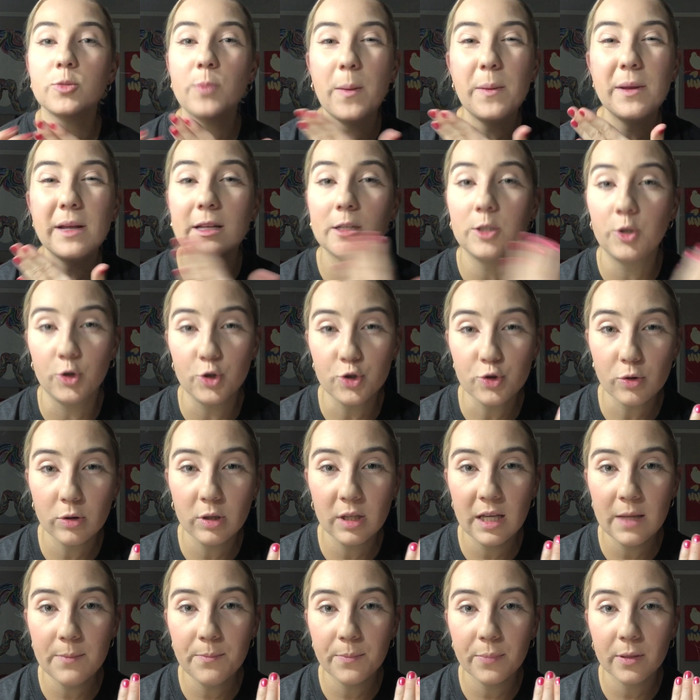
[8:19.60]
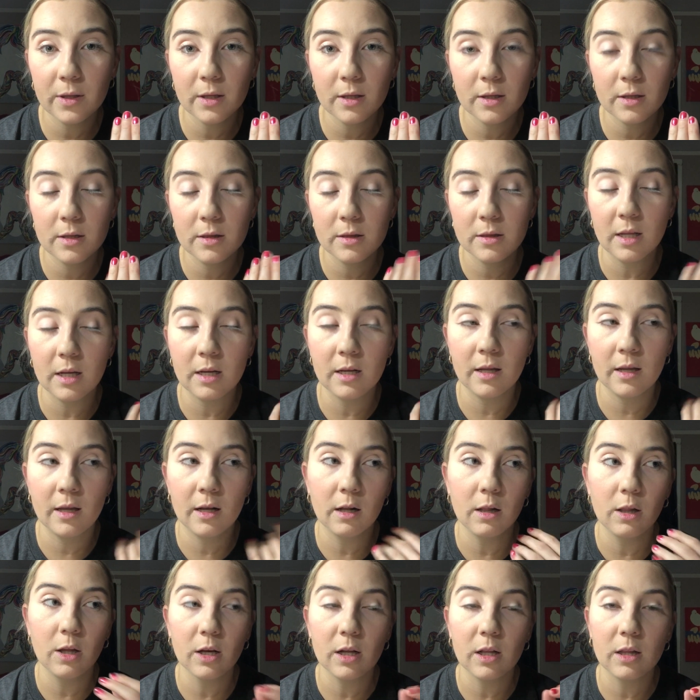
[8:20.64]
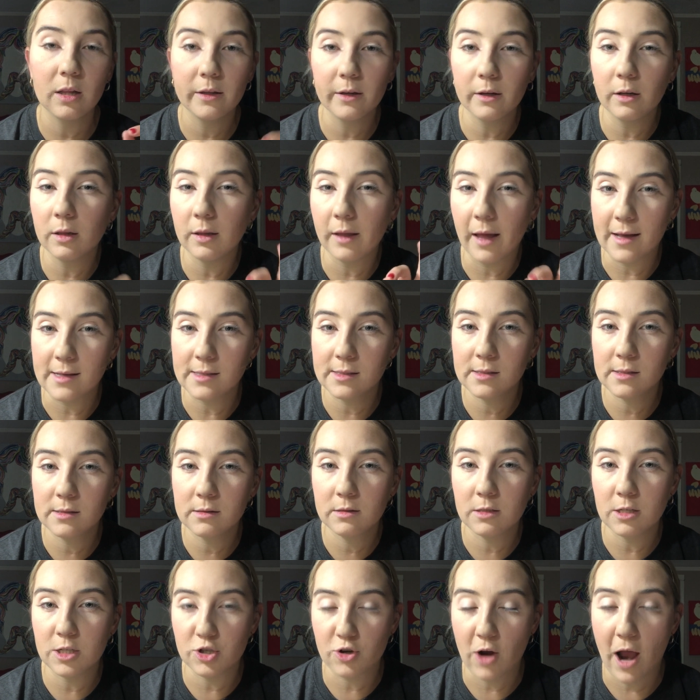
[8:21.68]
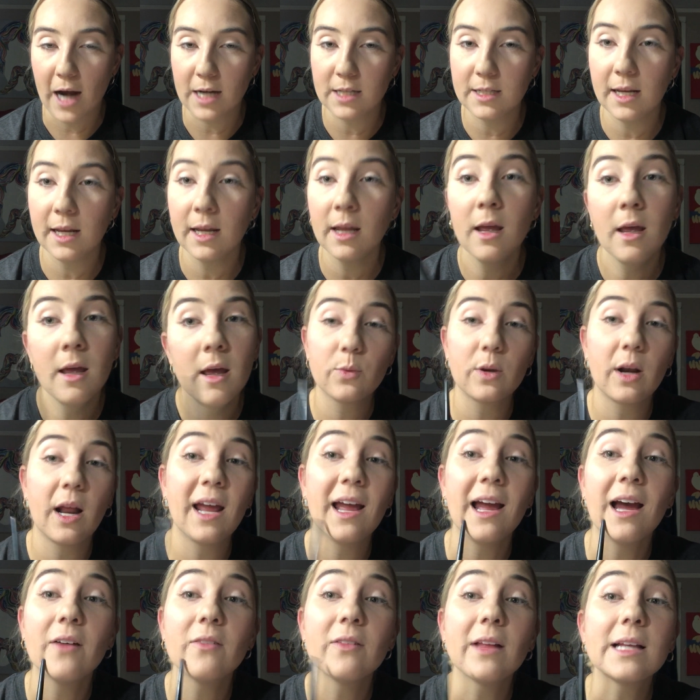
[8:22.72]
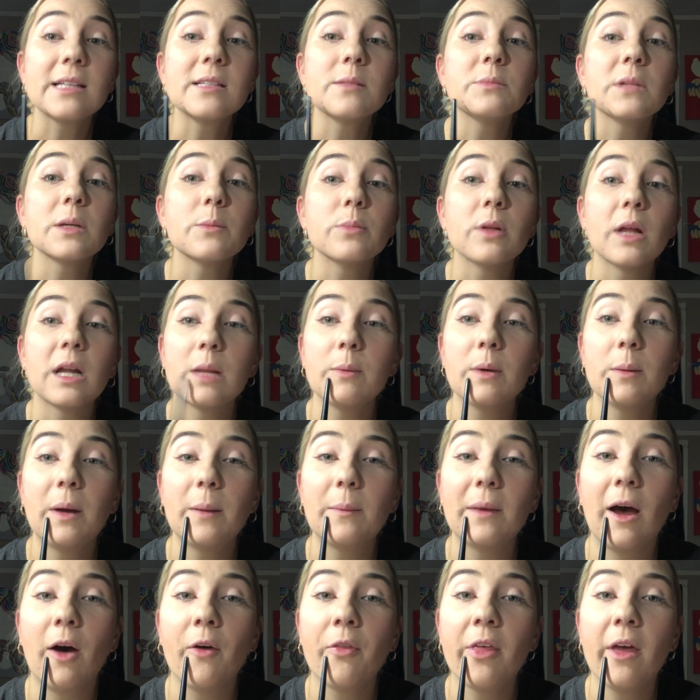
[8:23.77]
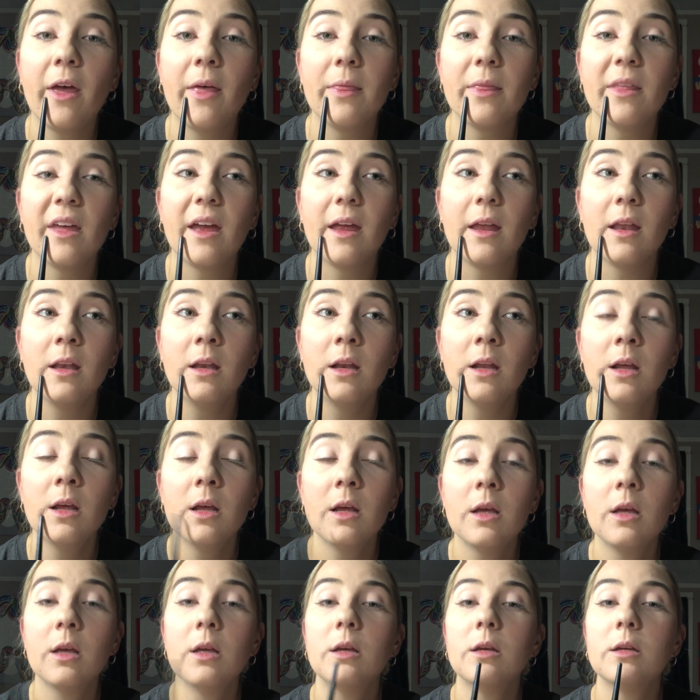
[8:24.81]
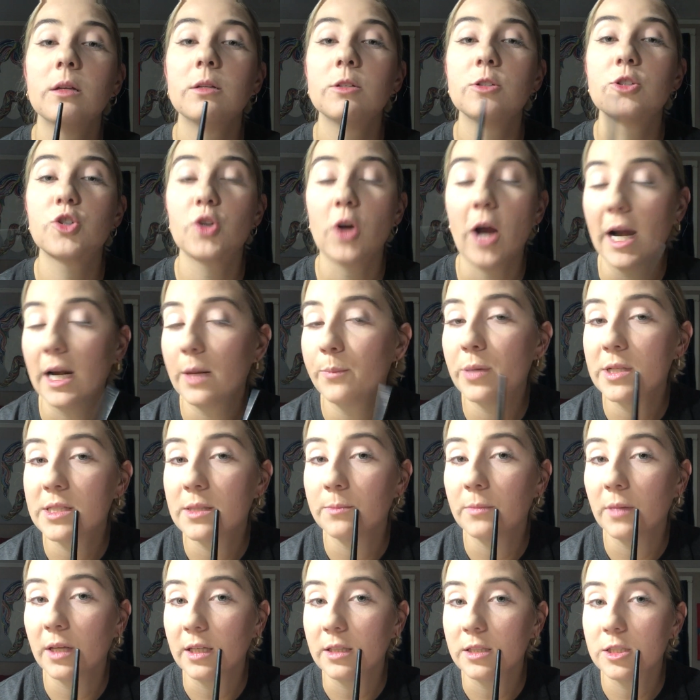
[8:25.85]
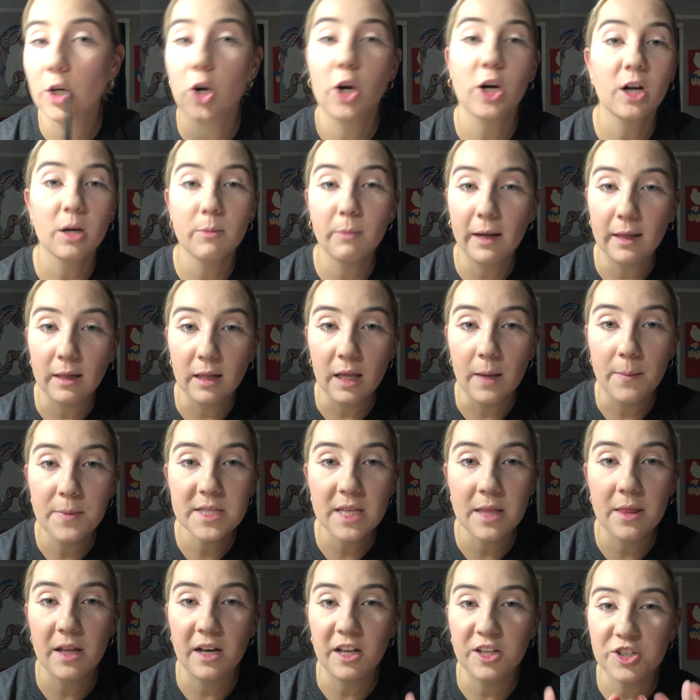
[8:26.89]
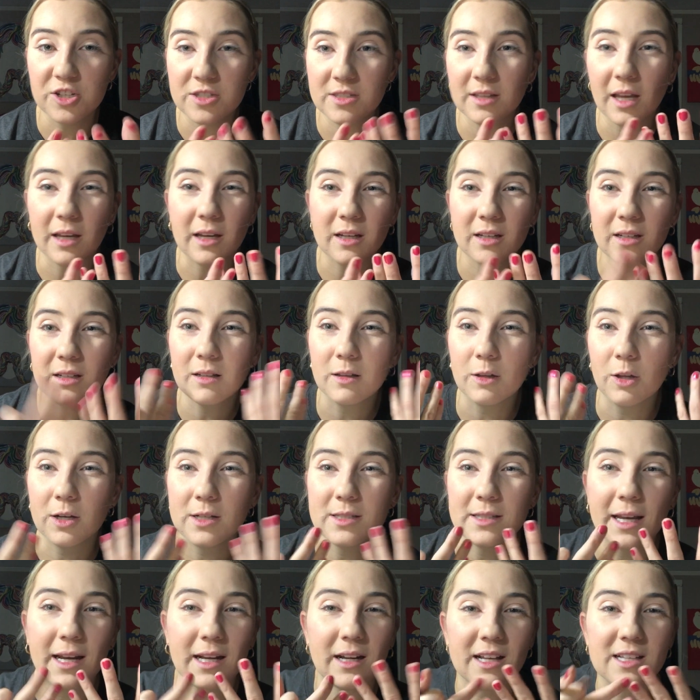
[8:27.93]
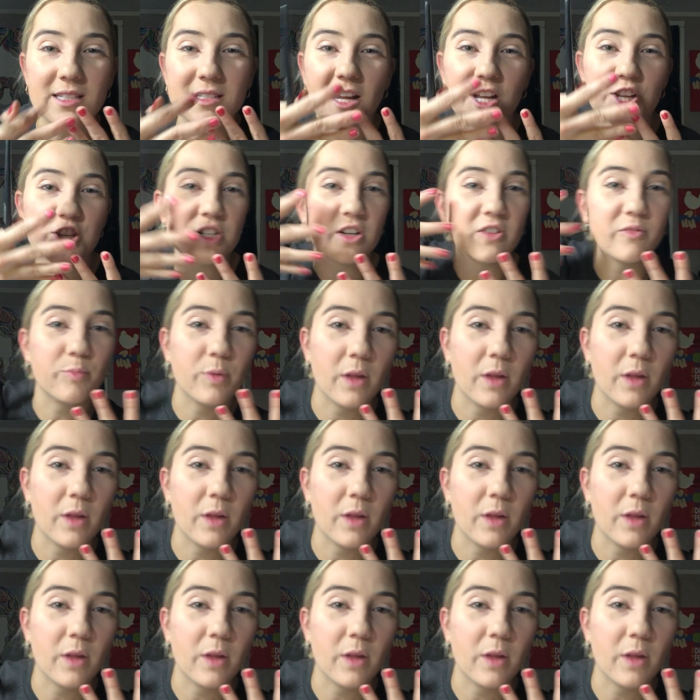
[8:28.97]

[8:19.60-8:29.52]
maybe a neutral lip, then it'll look a little less distracting. When I have like something bloody by my mouth and then try to put something dark on my lips and then it just like looks like an extension of